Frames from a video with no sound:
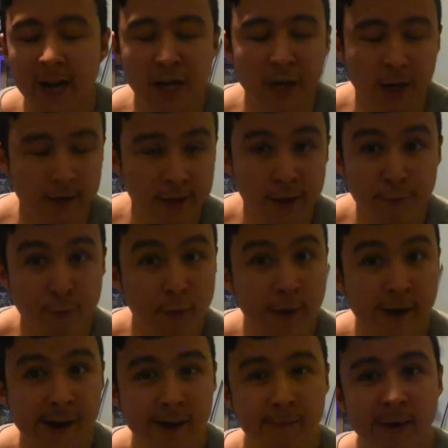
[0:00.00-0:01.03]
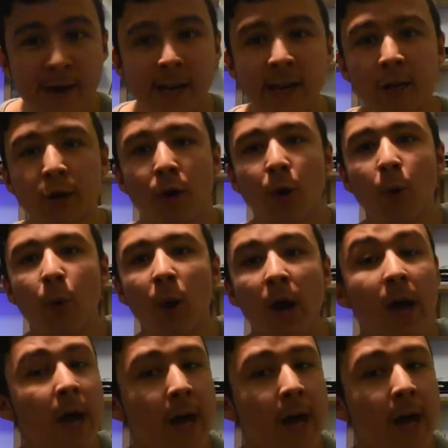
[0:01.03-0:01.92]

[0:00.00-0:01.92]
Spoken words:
You know, they're really, really cool.